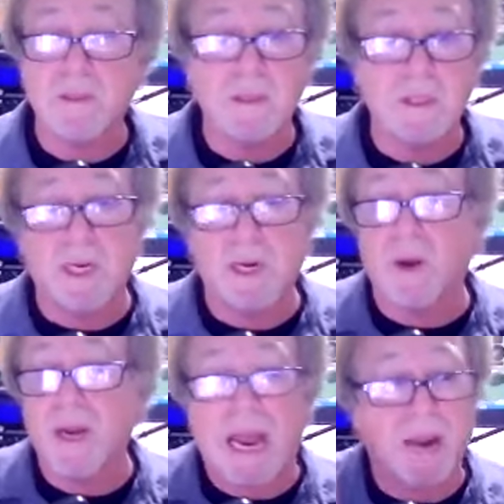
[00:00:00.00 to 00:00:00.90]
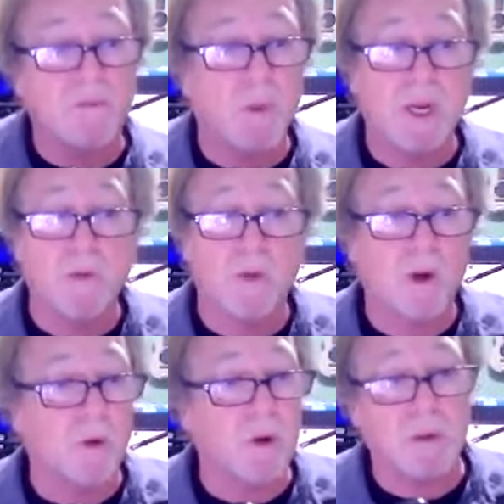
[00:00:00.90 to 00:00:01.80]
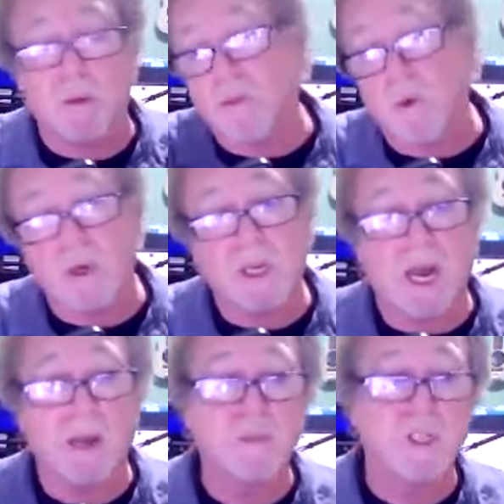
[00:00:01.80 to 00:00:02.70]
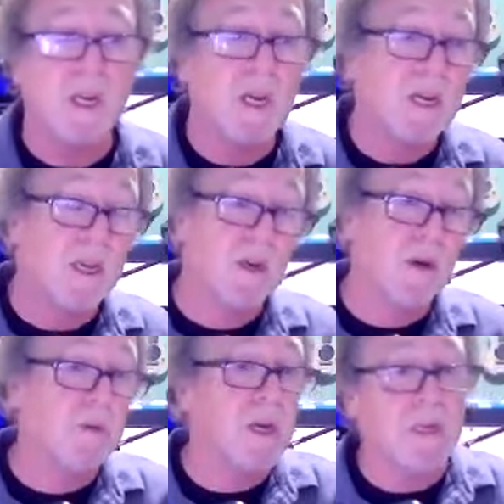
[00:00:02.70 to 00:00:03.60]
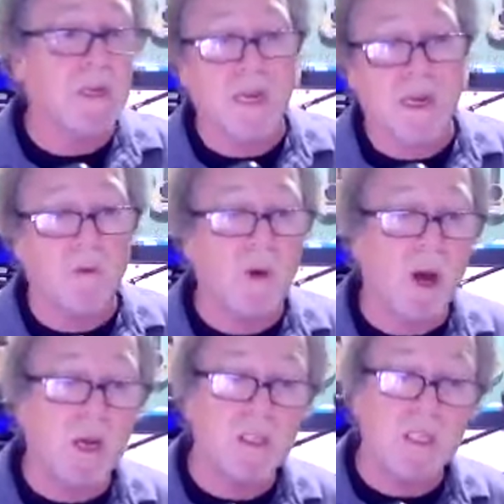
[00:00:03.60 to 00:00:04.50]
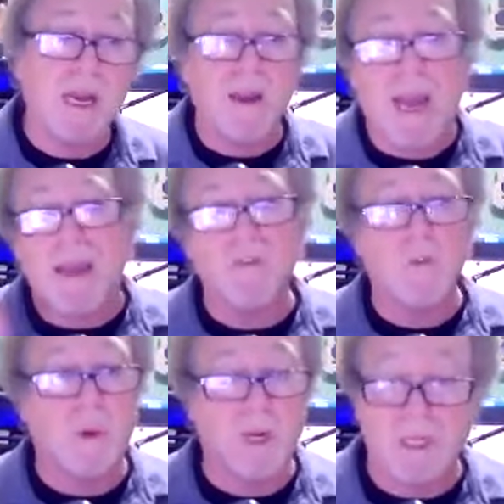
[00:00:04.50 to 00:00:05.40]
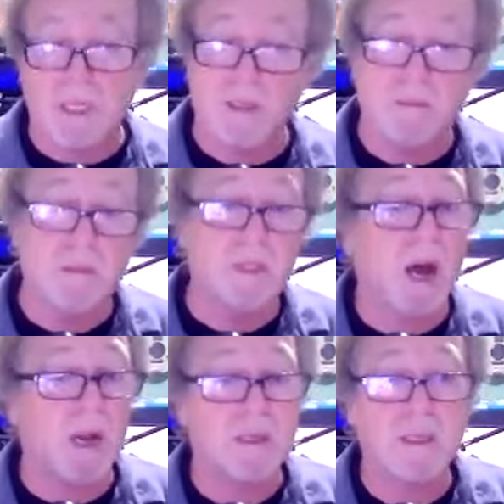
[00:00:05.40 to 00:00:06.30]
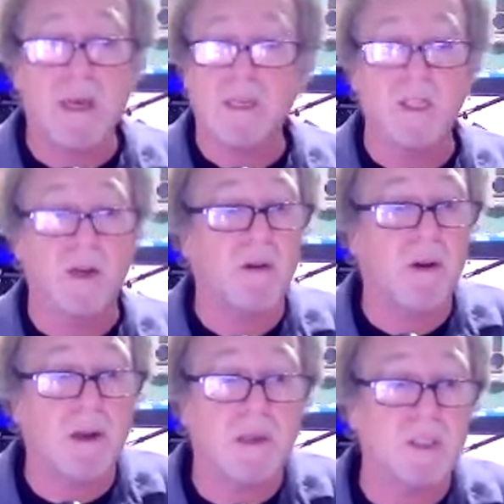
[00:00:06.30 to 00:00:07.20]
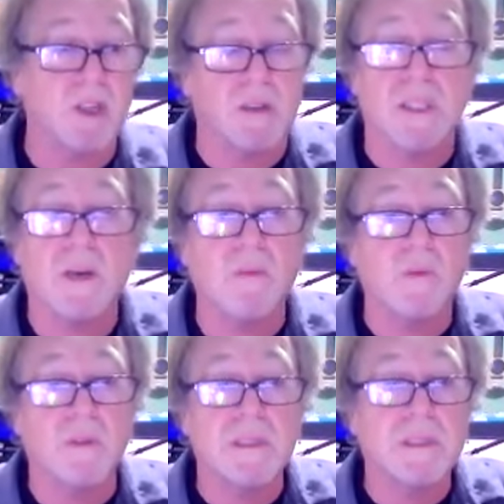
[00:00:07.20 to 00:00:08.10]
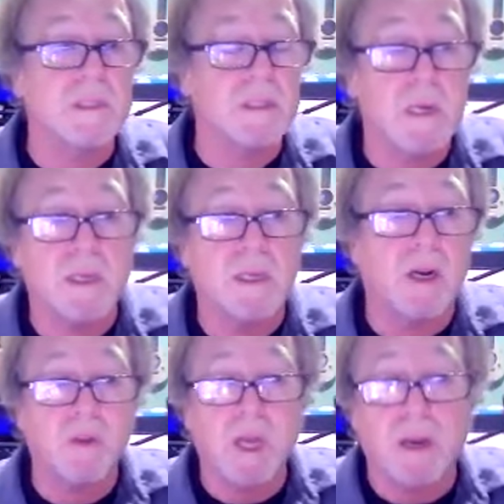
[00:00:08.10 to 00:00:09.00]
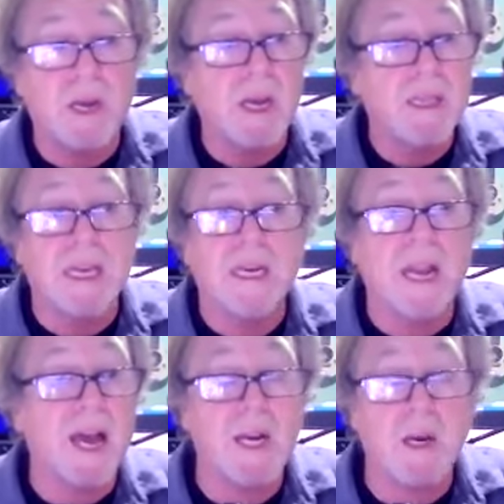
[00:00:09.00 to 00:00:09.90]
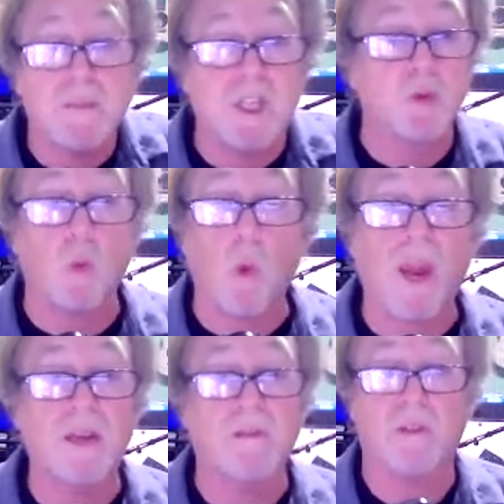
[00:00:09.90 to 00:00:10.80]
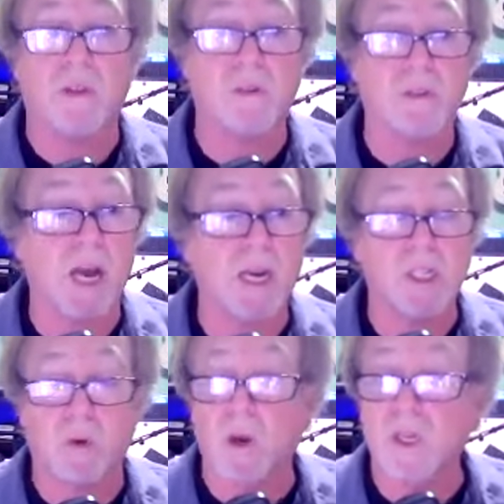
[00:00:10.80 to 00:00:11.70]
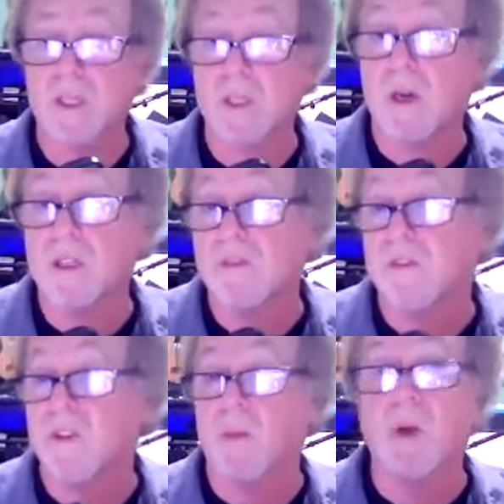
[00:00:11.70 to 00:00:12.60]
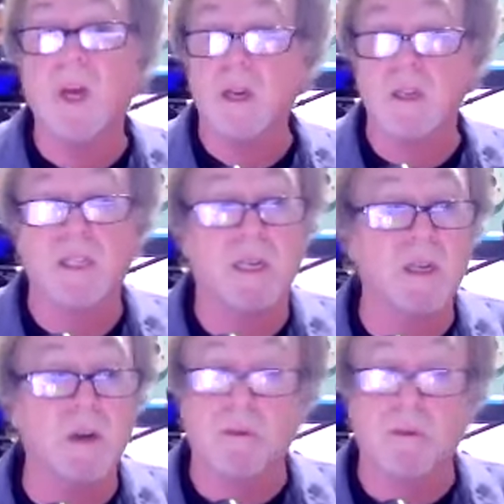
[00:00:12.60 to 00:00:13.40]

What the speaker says: you know, and everybody recorded the Four Tops, you know, Diana Ross, everybody did Holland Dozier Holland songs. They were, you know, they'd line up just waiting for those guys to write songs for them because they knew